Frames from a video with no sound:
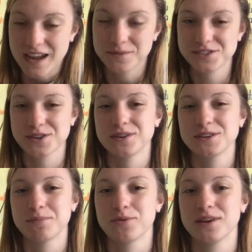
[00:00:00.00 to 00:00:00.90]
I'm just going
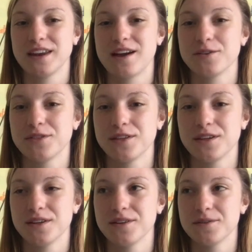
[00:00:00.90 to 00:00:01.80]
to point out
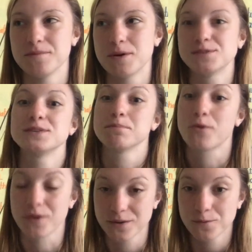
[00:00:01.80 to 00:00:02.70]
the most
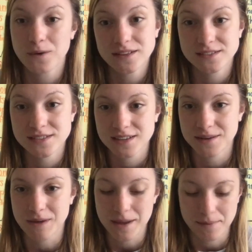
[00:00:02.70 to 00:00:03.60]
important ones,
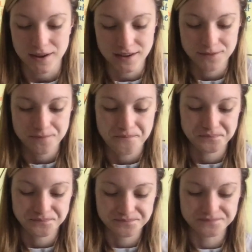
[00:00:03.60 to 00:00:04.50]
in my opinion.
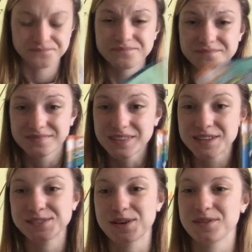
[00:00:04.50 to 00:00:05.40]

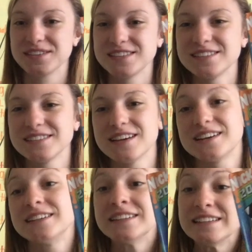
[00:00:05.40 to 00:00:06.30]
So this is
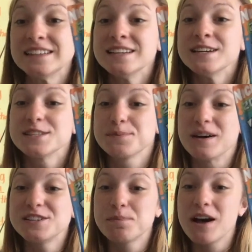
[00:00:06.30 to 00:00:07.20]
a
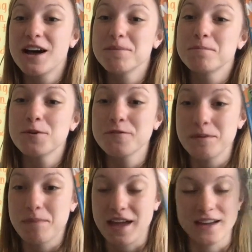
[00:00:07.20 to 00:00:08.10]
SpongeBob
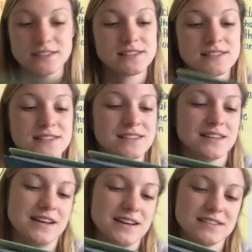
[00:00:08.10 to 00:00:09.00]
Movie Pants,
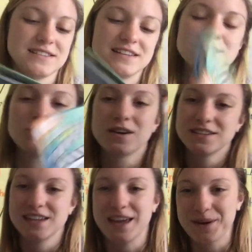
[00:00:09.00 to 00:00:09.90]
scene
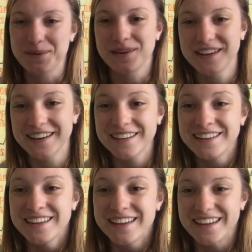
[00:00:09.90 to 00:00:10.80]
1, take 1.
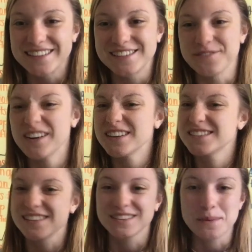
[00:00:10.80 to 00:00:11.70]
It's a very
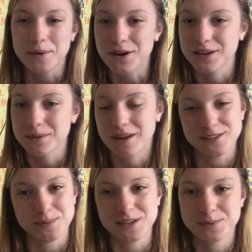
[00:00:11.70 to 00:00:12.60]
silly book
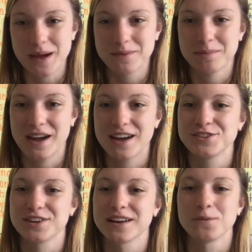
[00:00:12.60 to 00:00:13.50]
about SpongeBob and
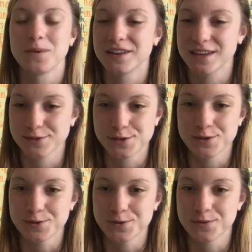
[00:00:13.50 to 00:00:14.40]
Patrick wanting
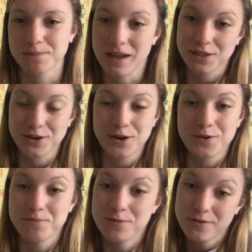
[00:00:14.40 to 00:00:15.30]
to make their
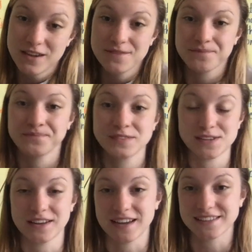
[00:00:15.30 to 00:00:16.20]
own movie.
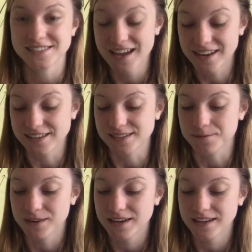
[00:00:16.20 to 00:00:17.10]
So like I said, as
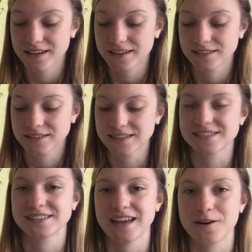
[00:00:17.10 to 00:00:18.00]
I'm reading,
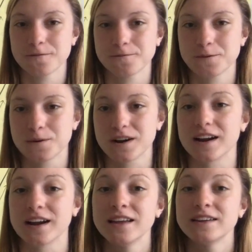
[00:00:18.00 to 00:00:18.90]
listen out
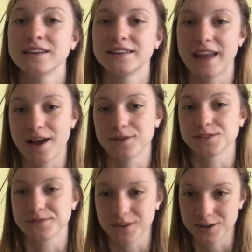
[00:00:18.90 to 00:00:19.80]
for
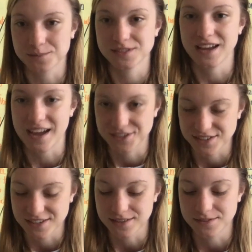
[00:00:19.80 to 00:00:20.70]
nouns, verbs,
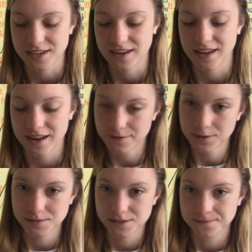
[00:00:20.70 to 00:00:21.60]
adjectives, and
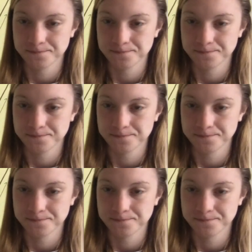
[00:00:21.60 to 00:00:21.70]
adverbs.